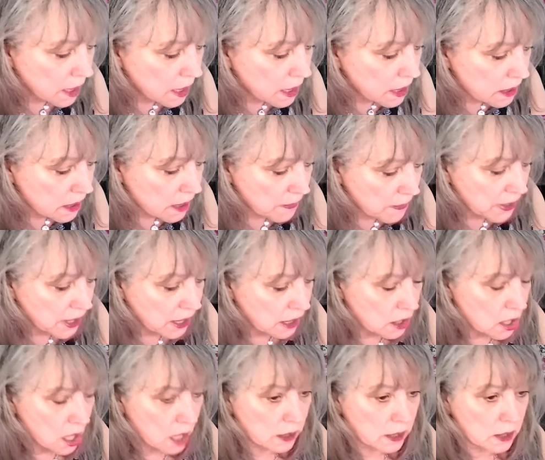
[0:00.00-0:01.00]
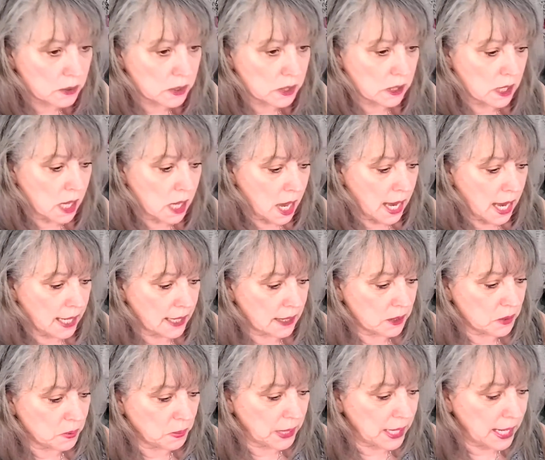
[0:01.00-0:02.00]
something along those
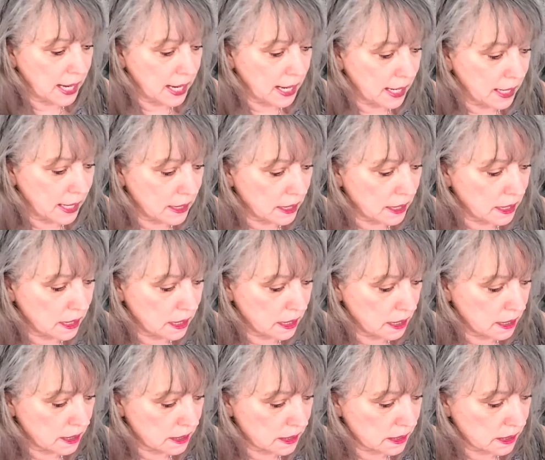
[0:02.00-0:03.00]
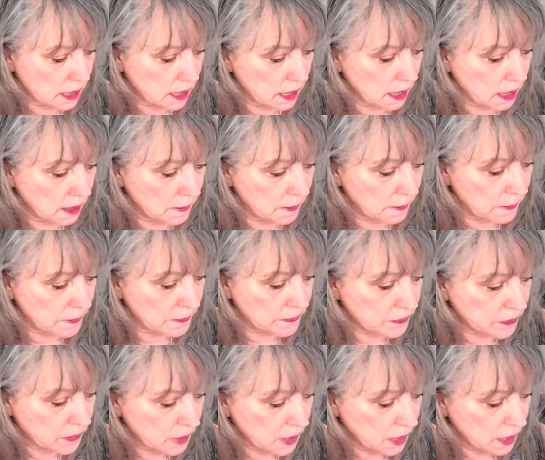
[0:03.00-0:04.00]
lines. We had some
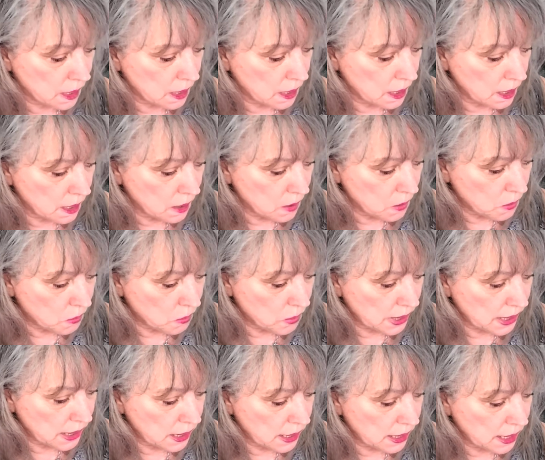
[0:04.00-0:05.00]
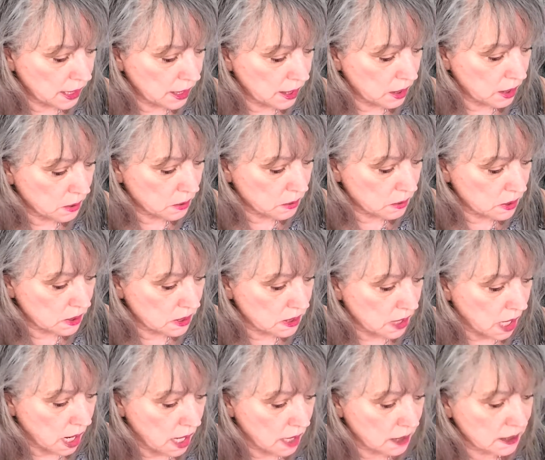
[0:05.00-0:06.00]
really cute
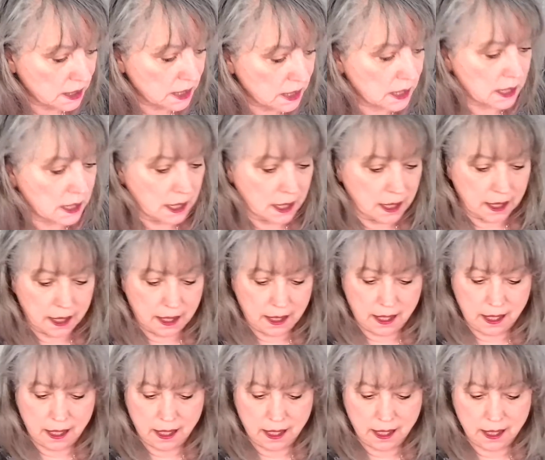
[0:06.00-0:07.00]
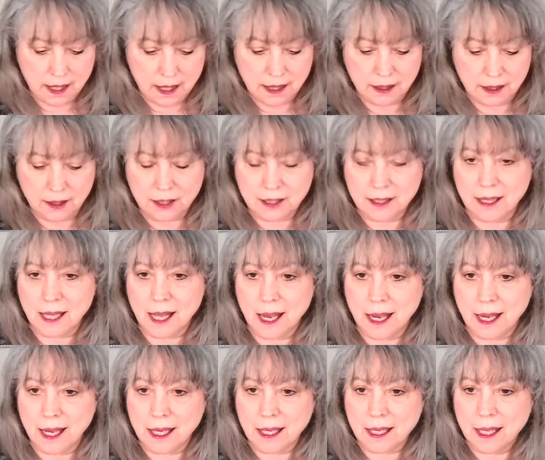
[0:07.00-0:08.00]
dots that looked
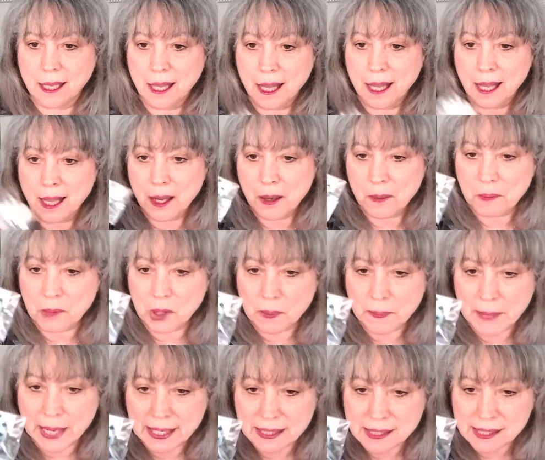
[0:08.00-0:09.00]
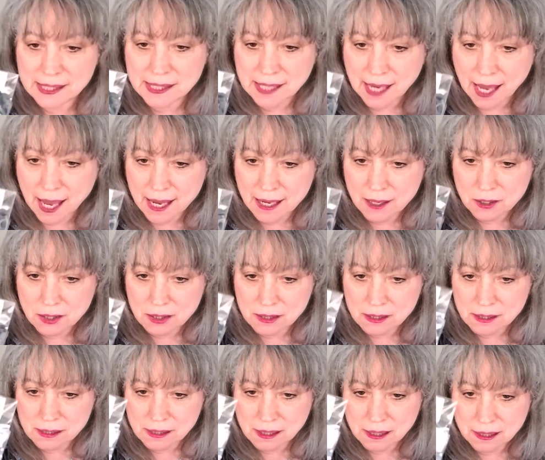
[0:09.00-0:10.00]
like mermaid
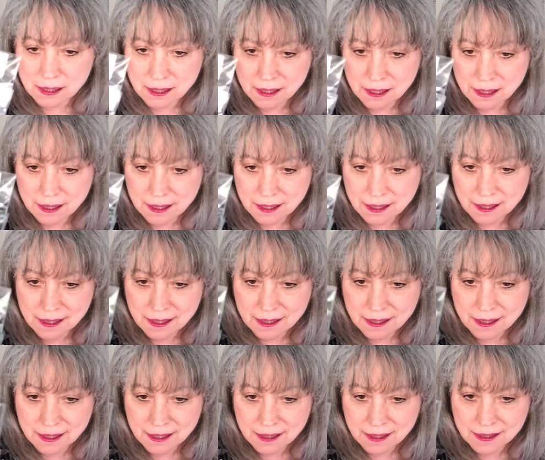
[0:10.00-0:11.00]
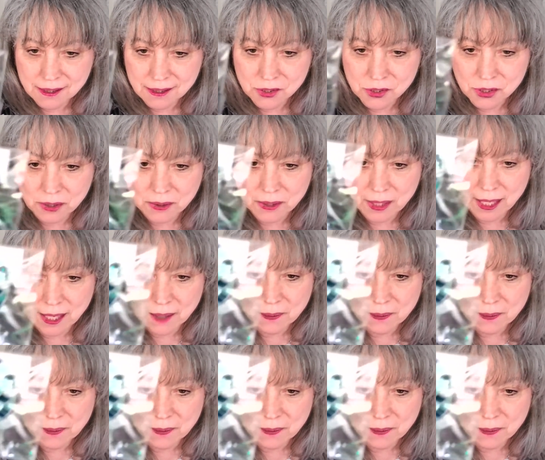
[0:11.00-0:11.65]
scales. Let's show that